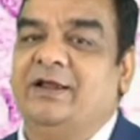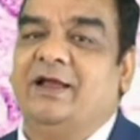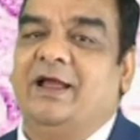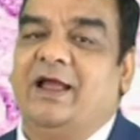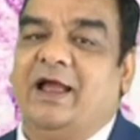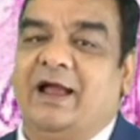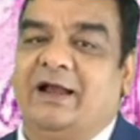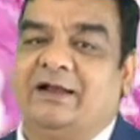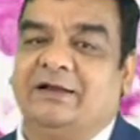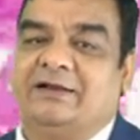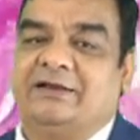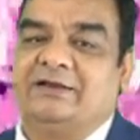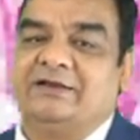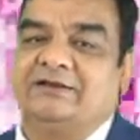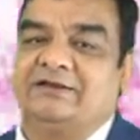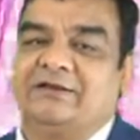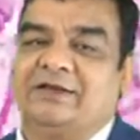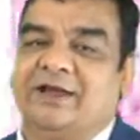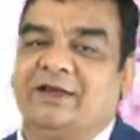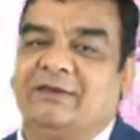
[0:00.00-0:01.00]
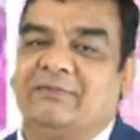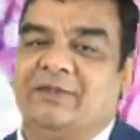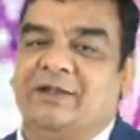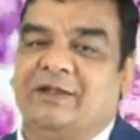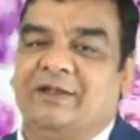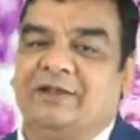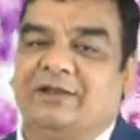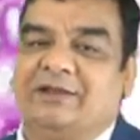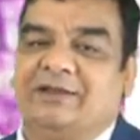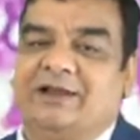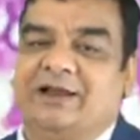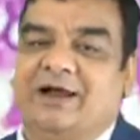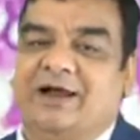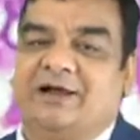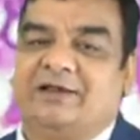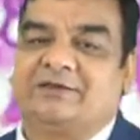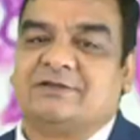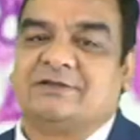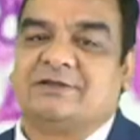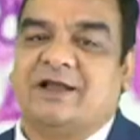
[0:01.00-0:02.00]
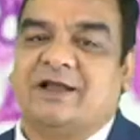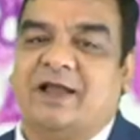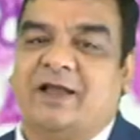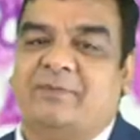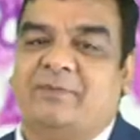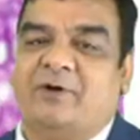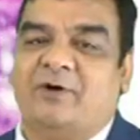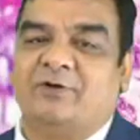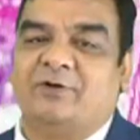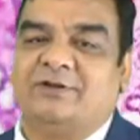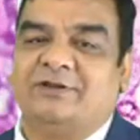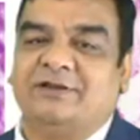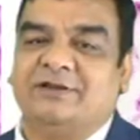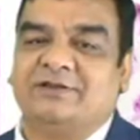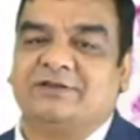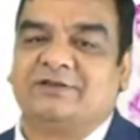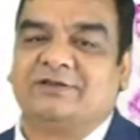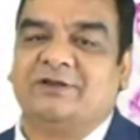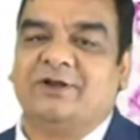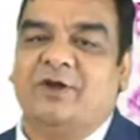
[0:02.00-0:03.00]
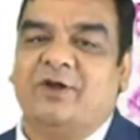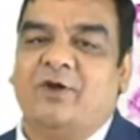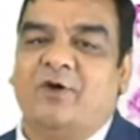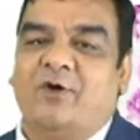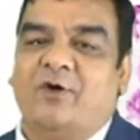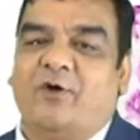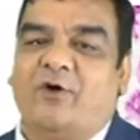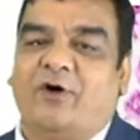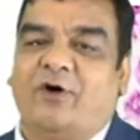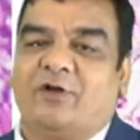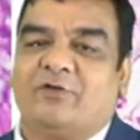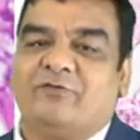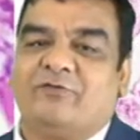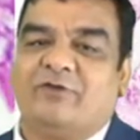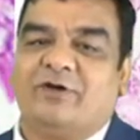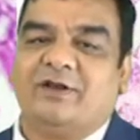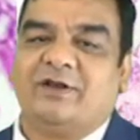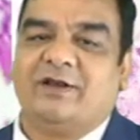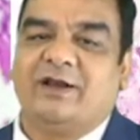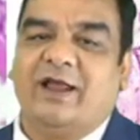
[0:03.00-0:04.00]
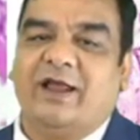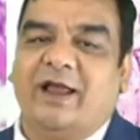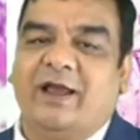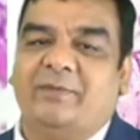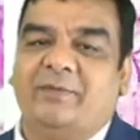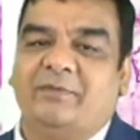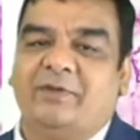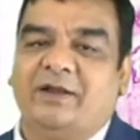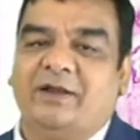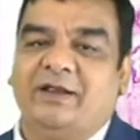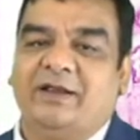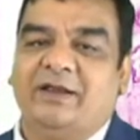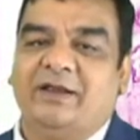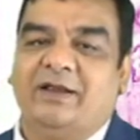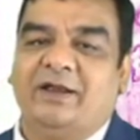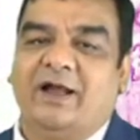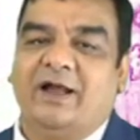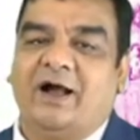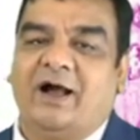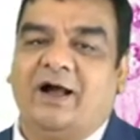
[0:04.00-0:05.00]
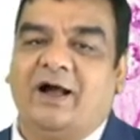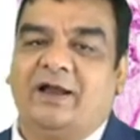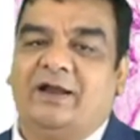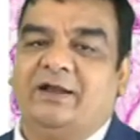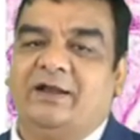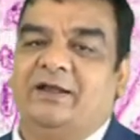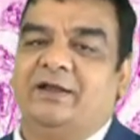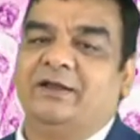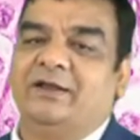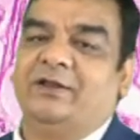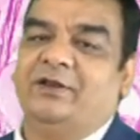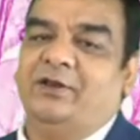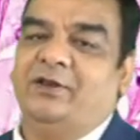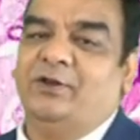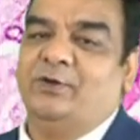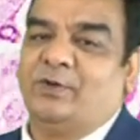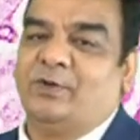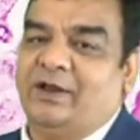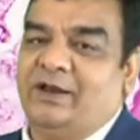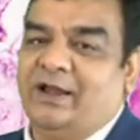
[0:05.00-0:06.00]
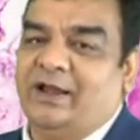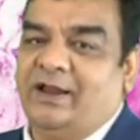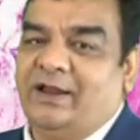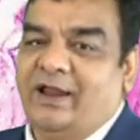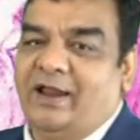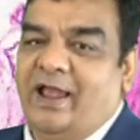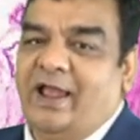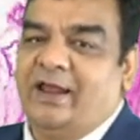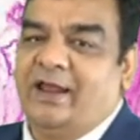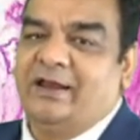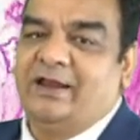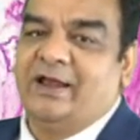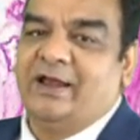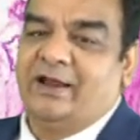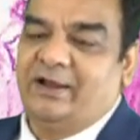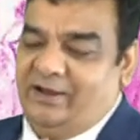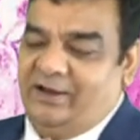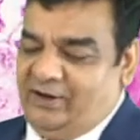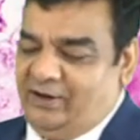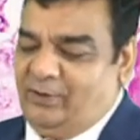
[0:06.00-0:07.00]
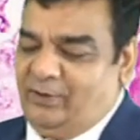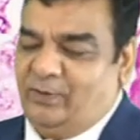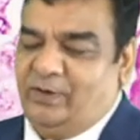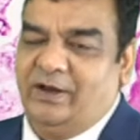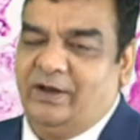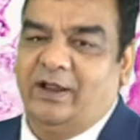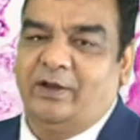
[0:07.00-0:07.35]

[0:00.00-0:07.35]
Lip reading: and this time they asked about this orphan empty-eyed nuclei, anneid nuclei